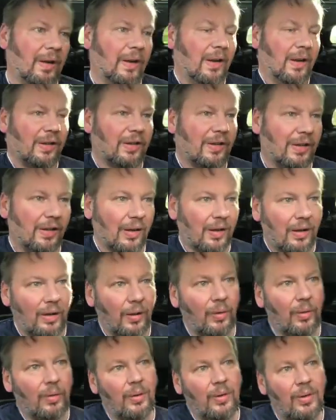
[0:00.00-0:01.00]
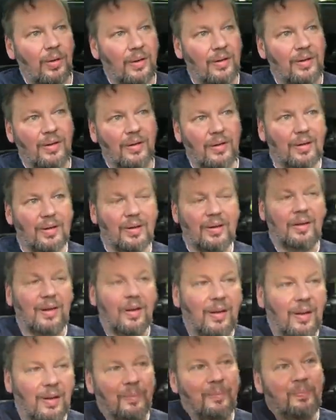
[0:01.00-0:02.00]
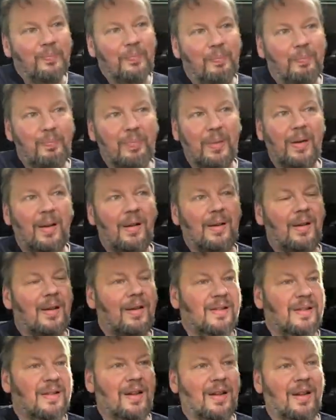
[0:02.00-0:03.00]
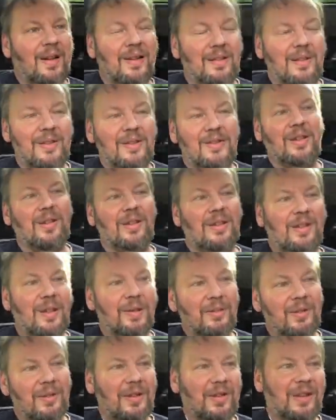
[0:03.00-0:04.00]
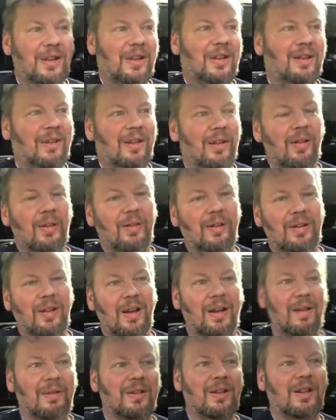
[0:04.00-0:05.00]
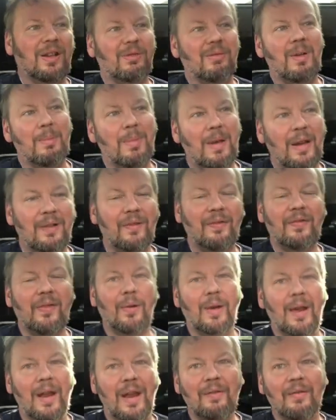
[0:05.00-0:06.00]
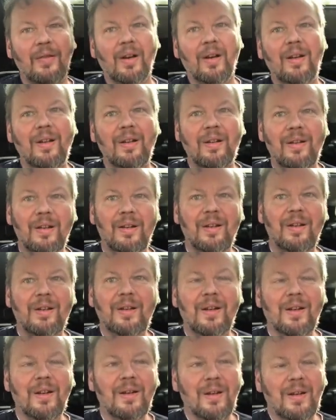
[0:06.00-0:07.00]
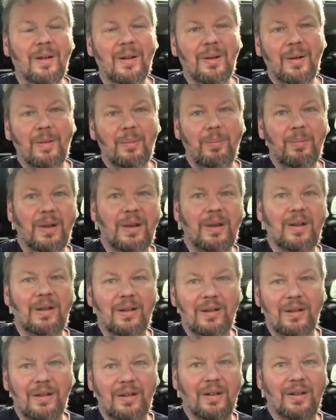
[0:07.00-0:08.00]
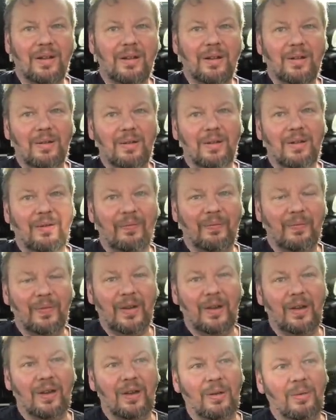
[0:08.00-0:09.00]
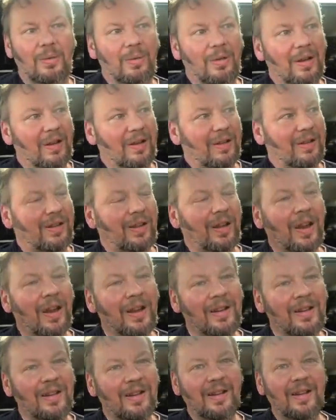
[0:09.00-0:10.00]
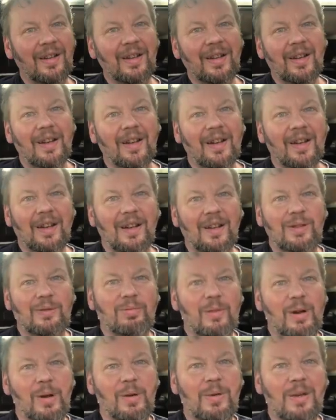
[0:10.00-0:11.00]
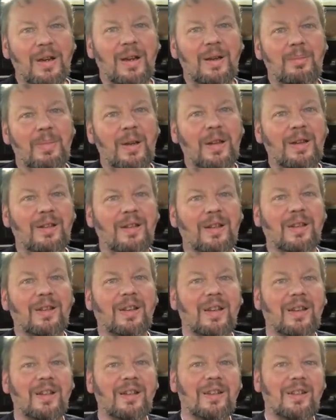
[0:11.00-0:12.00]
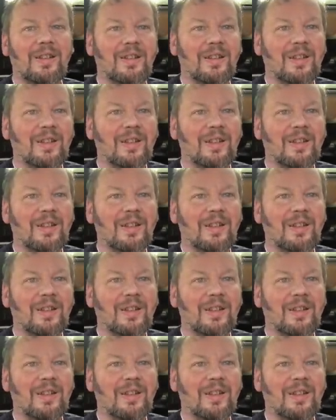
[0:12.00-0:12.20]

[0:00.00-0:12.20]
So, but I just don't see the lockdown can remain forever, because, you know, it's ruining businesses,